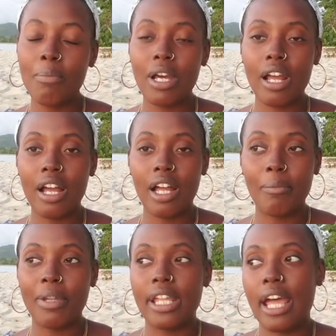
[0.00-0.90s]
But
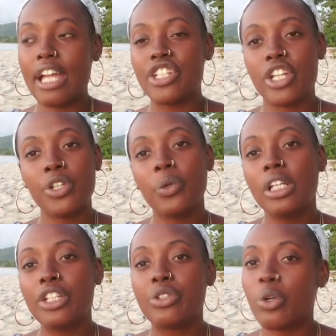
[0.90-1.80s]
yeah, I
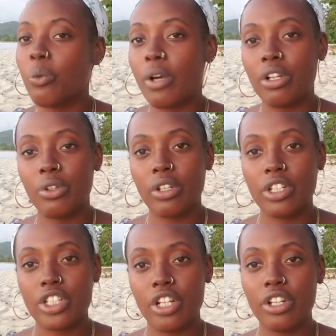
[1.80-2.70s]
genuinely don't want to know
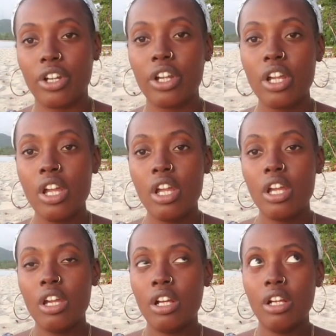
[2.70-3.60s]
the gender
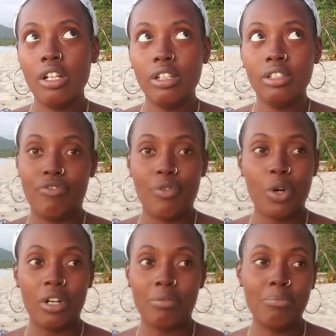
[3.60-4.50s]

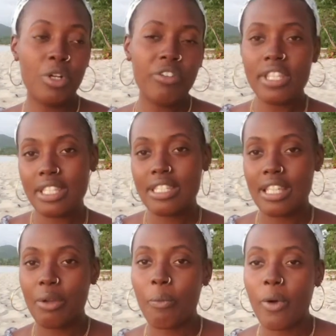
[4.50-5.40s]
for more
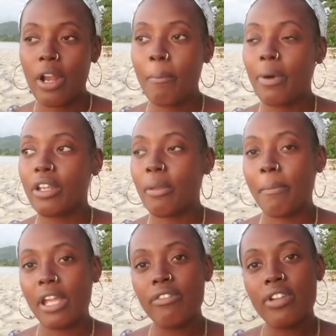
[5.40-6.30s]
reasons than one, but the
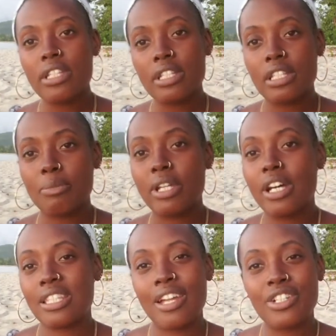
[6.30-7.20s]
main reason is
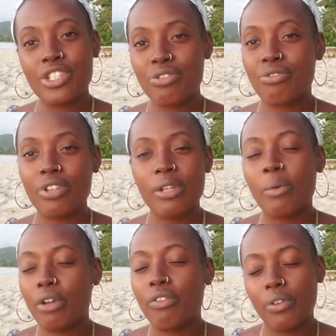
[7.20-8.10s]
because I just really
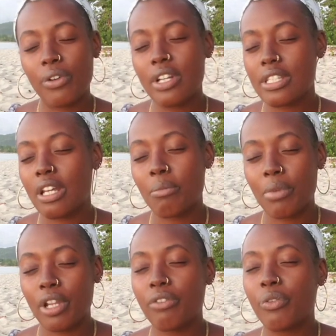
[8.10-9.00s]
want to focus on
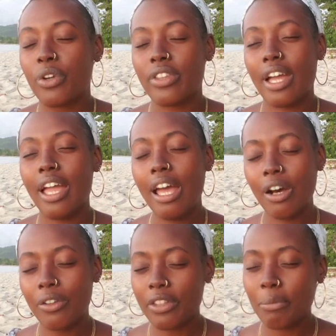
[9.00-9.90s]
bringing forth a
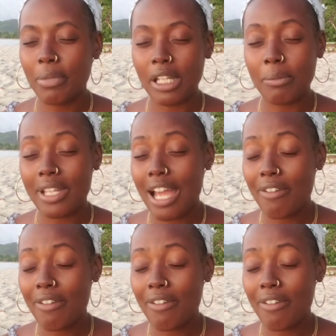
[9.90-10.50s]
healthy baby.